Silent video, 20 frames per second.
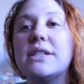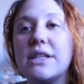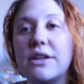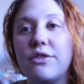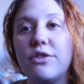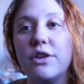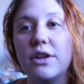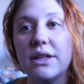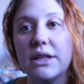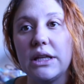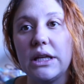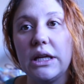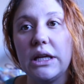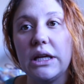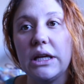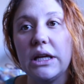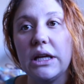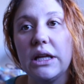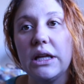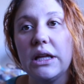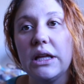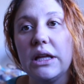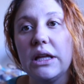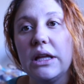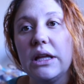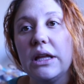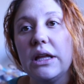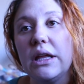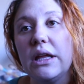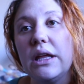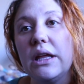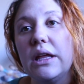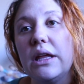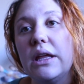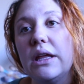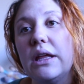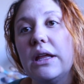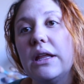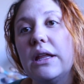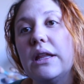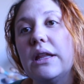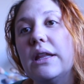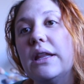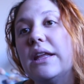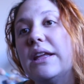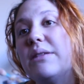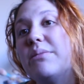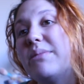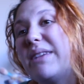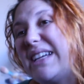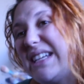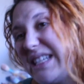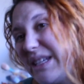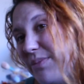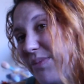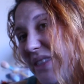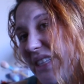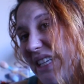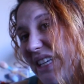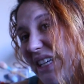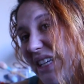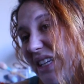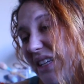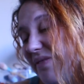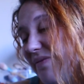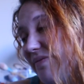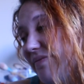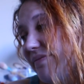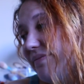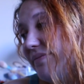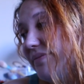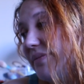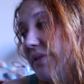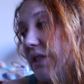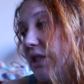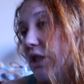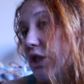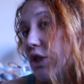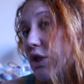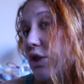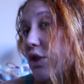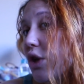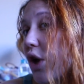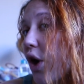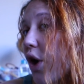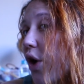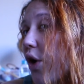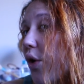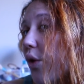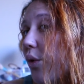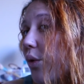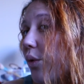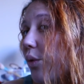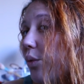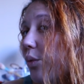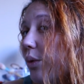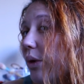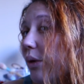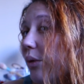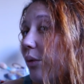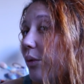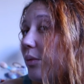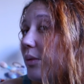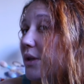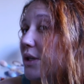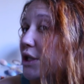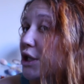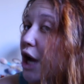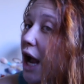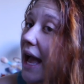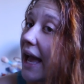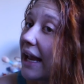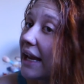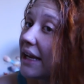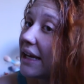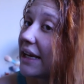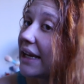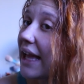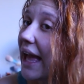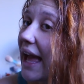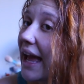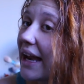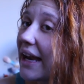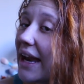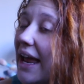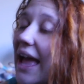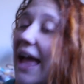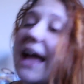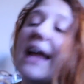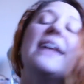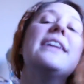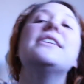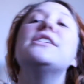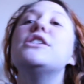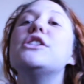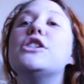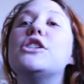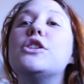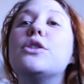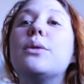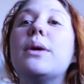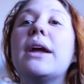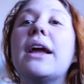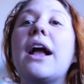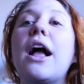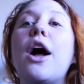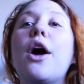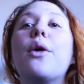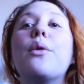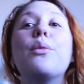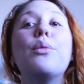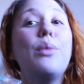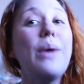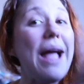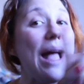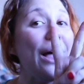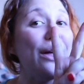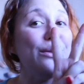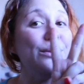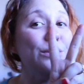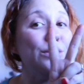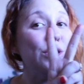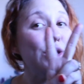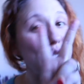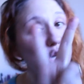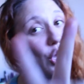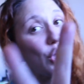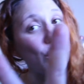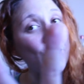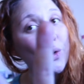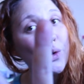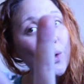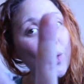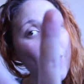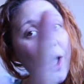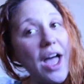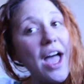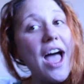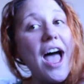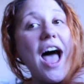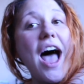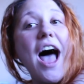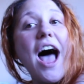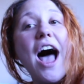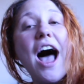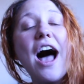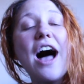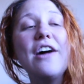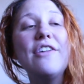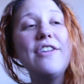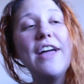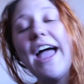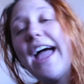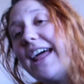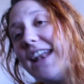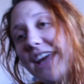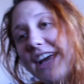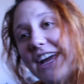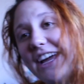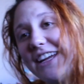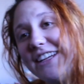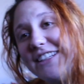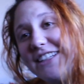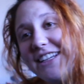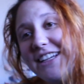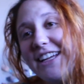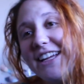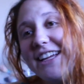differently than my tips did. So we will be trying it again and doing a round 2 of henna.